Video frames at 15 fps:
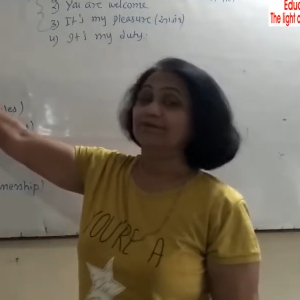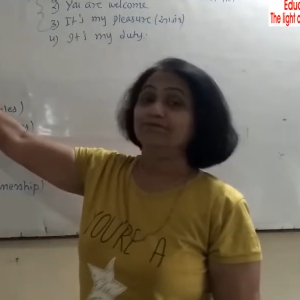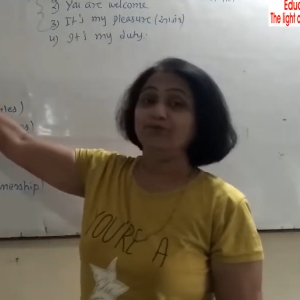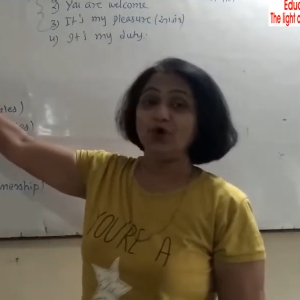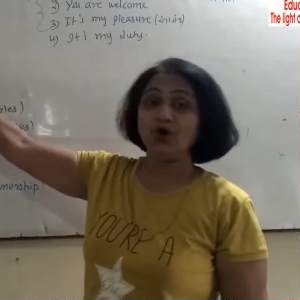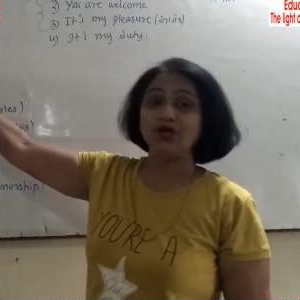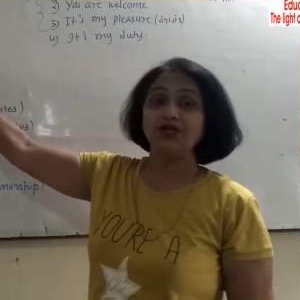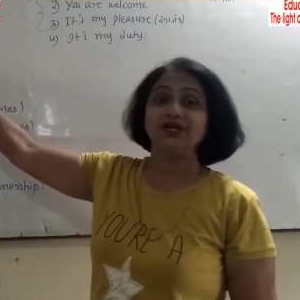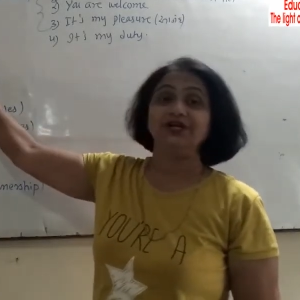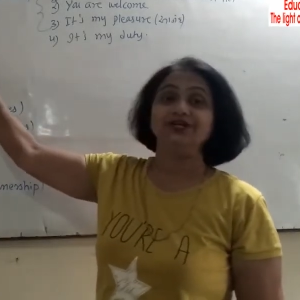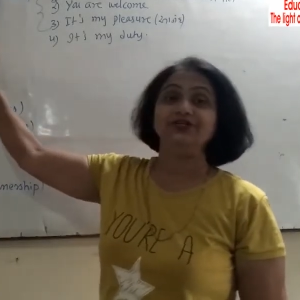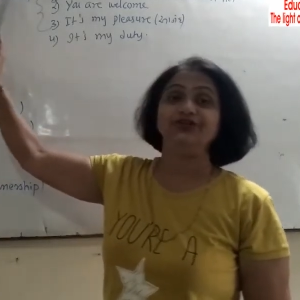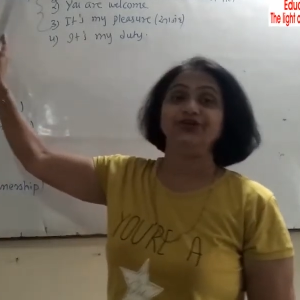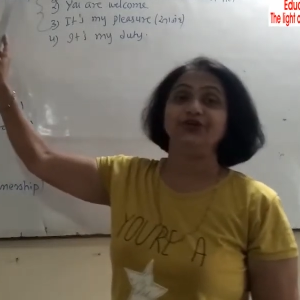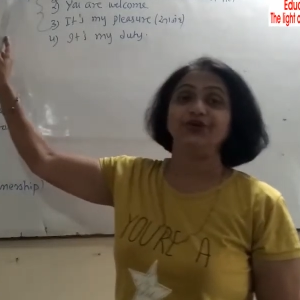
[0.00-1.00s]
book
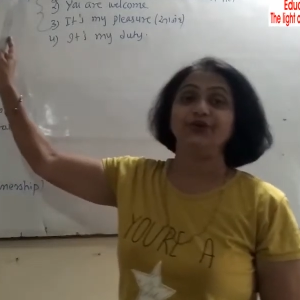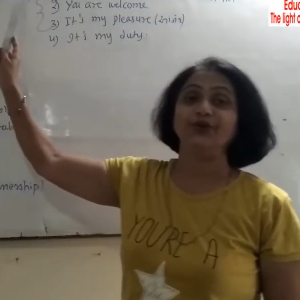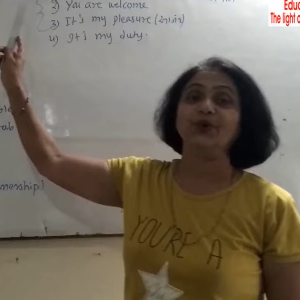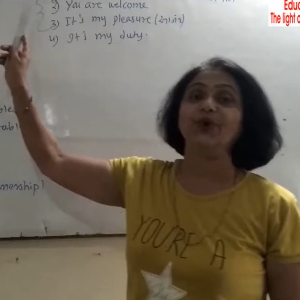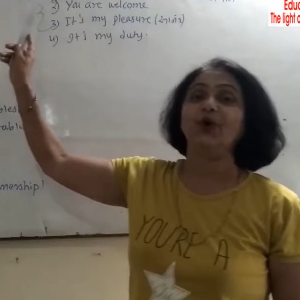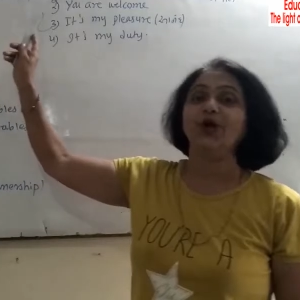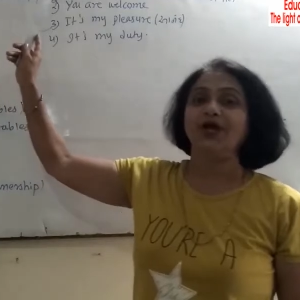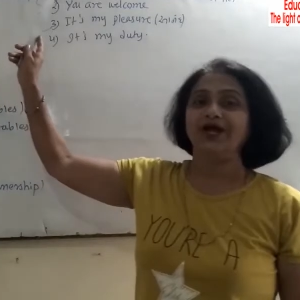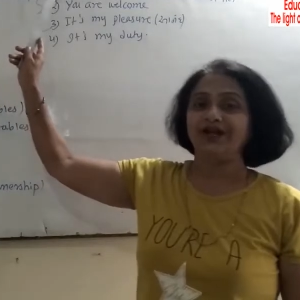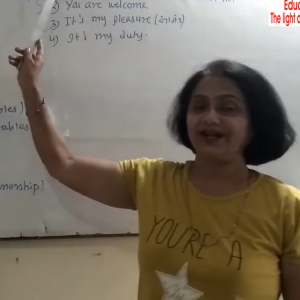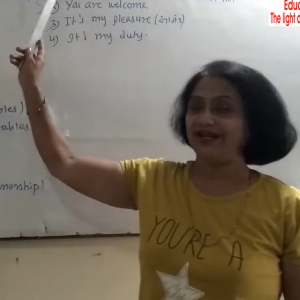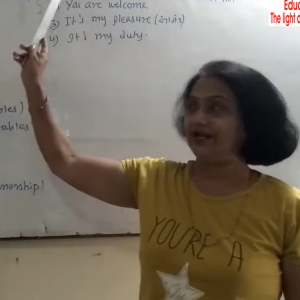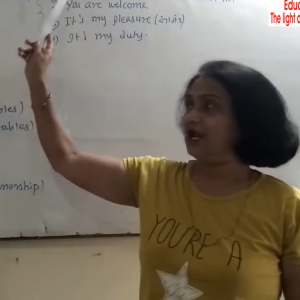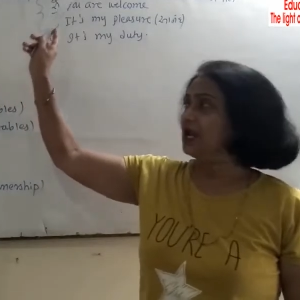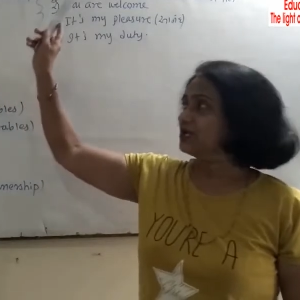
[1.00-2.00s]
do you
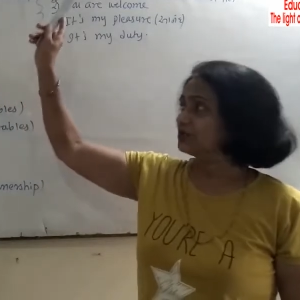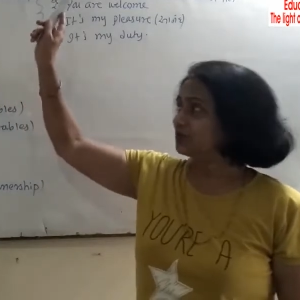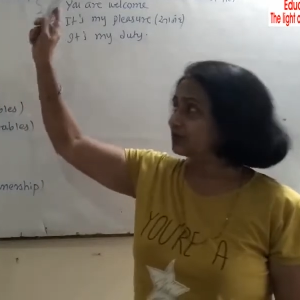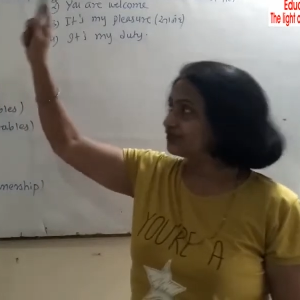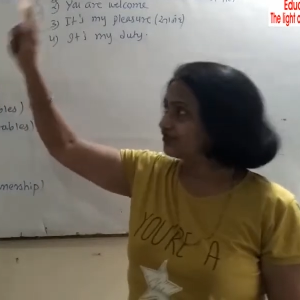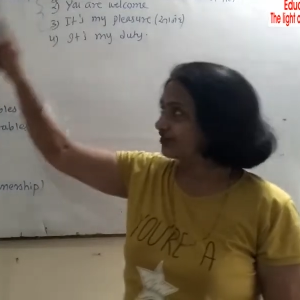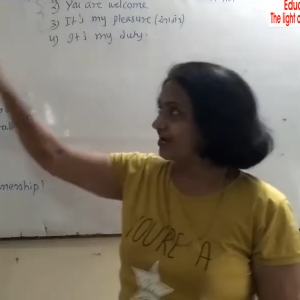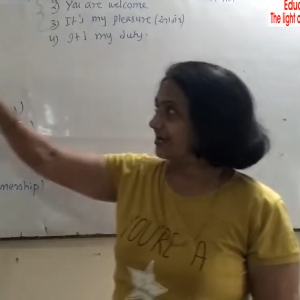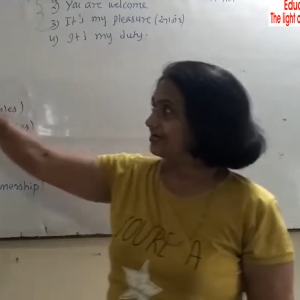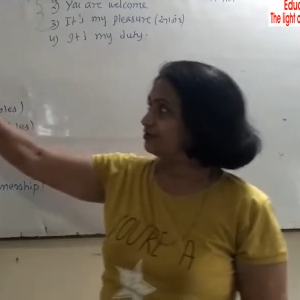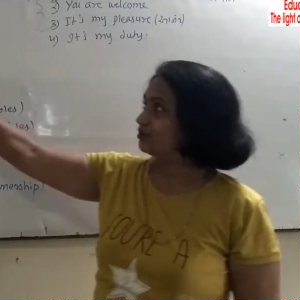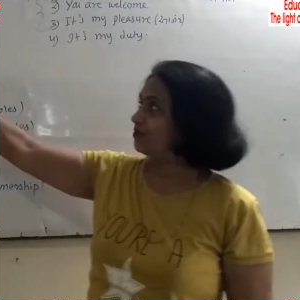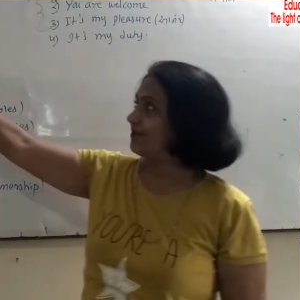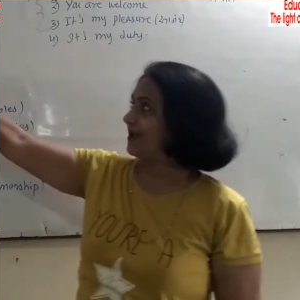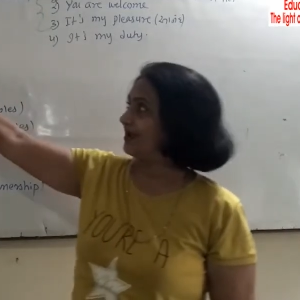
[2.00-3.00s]
read? So try
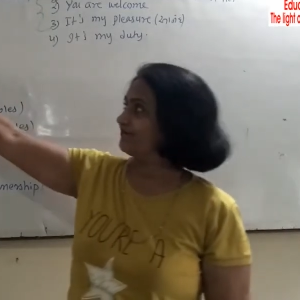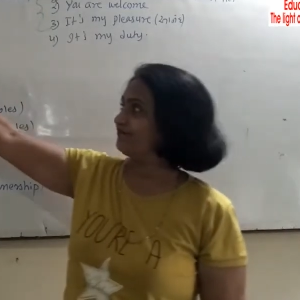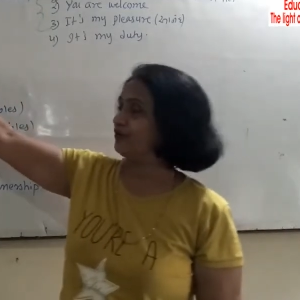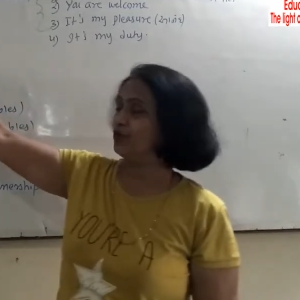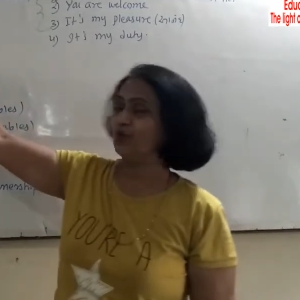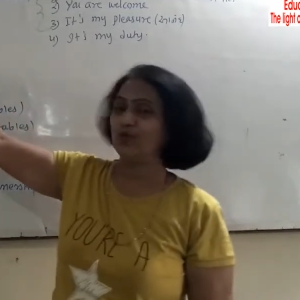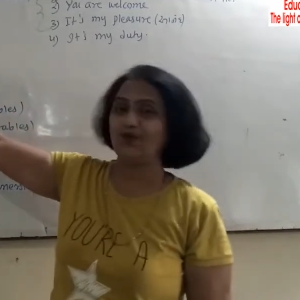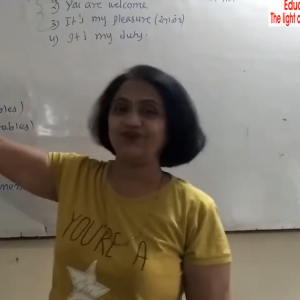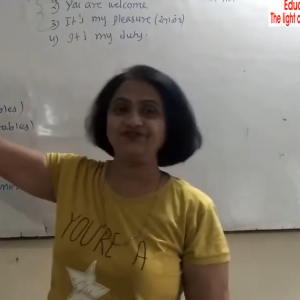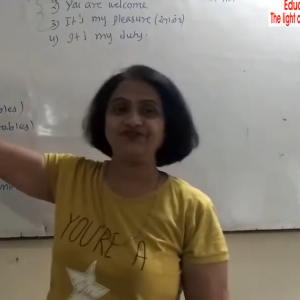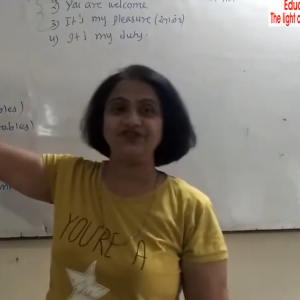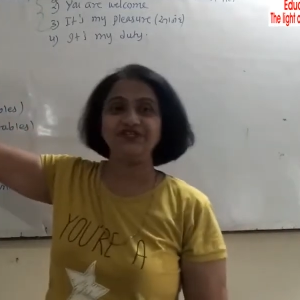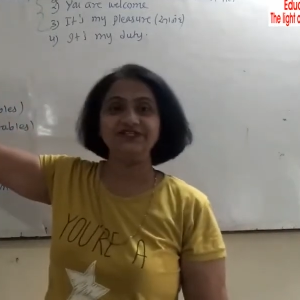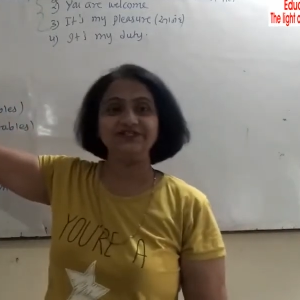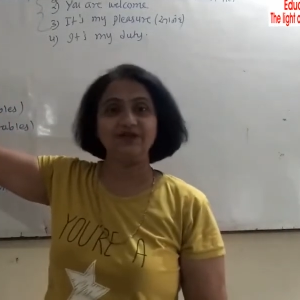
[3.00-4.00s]
to make few
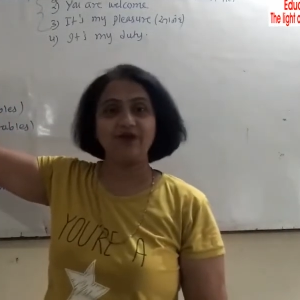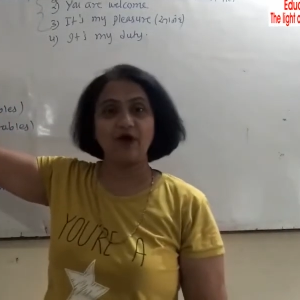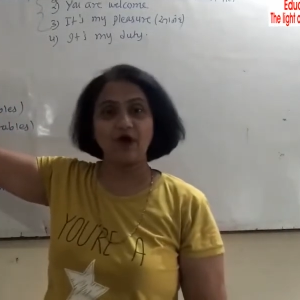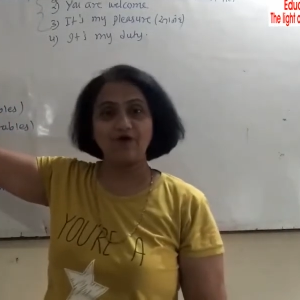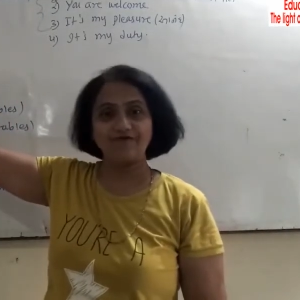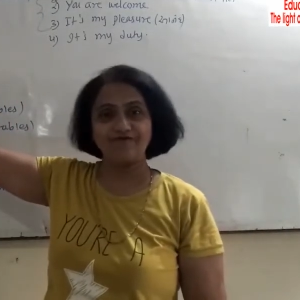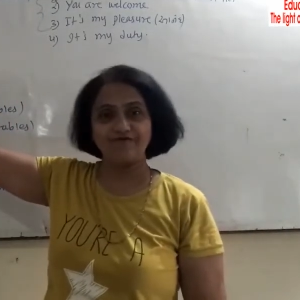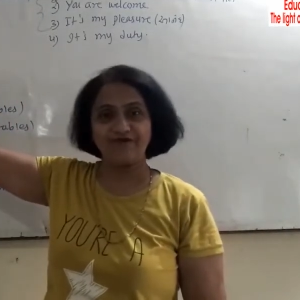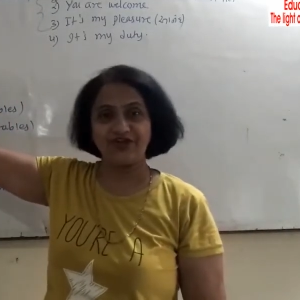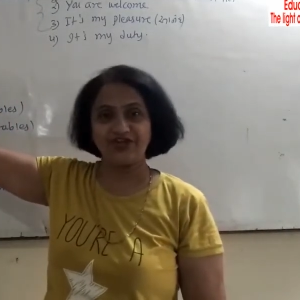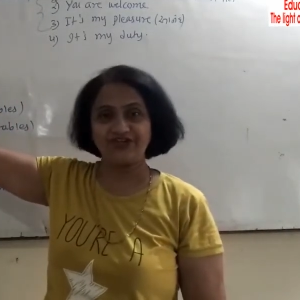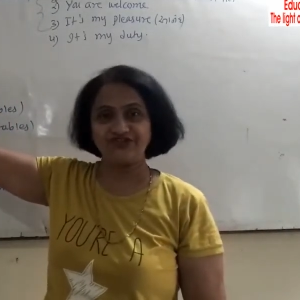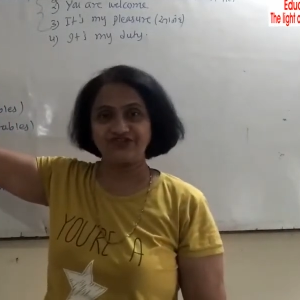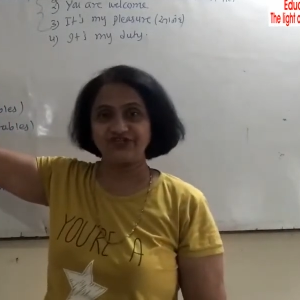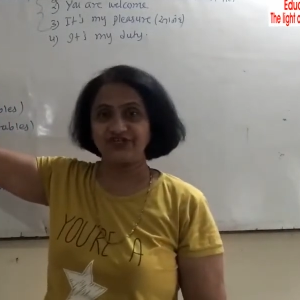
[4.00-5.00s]
questions of
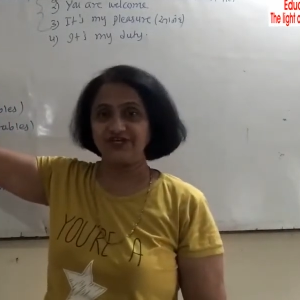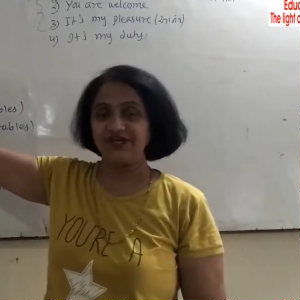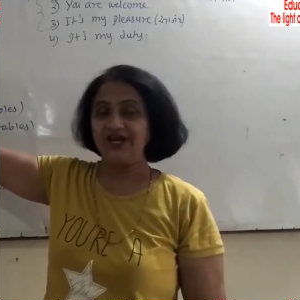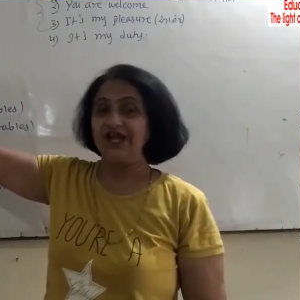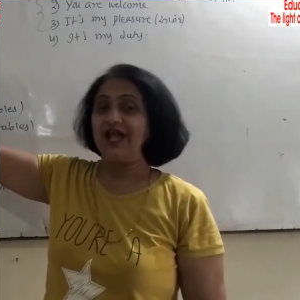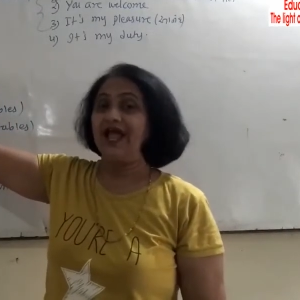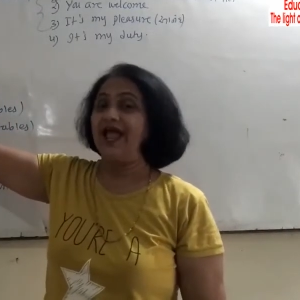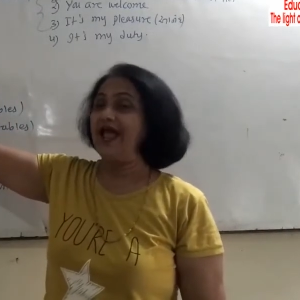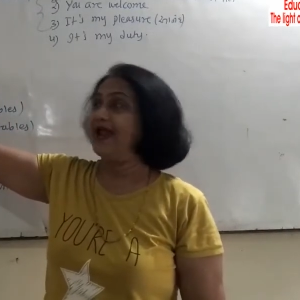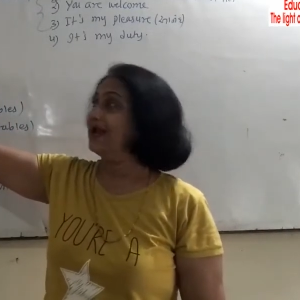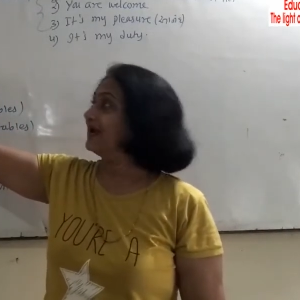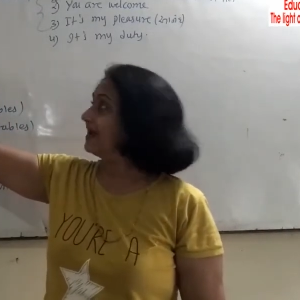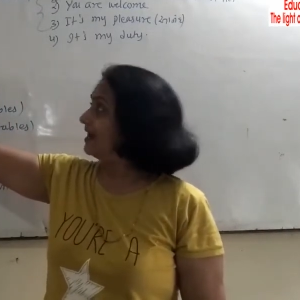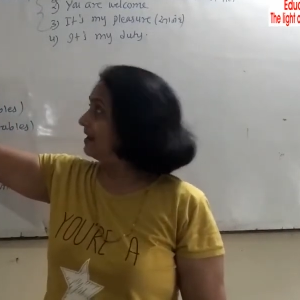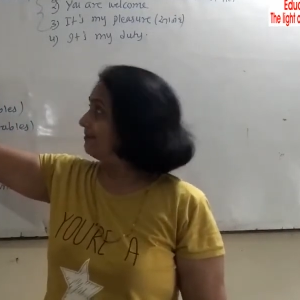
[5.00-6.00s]
which and